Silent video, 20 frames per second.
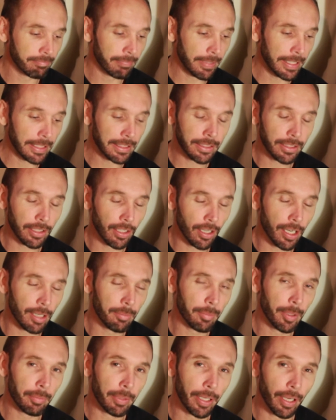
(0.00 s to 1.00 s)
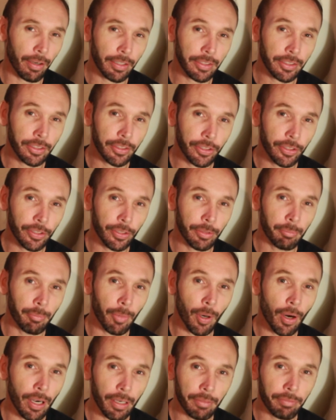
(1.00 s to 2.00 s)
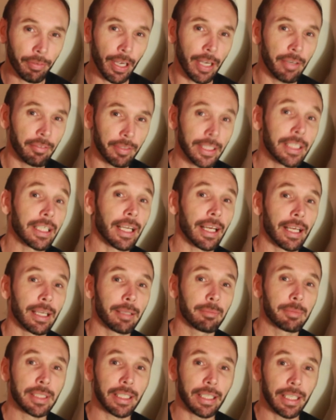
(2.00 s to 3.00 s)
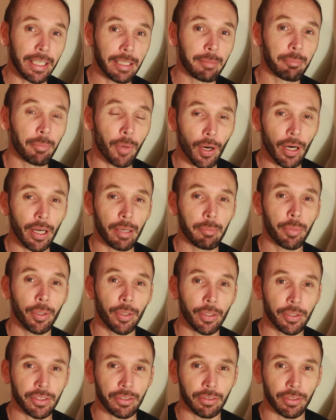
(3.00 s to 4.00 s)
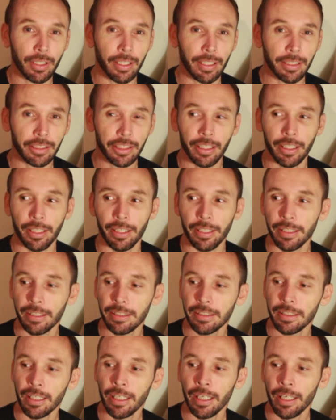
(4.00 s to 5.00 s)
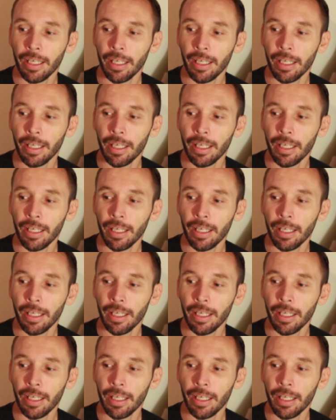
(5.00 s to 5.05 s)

this time I'm going to do my favourite games in my personal collection. Now these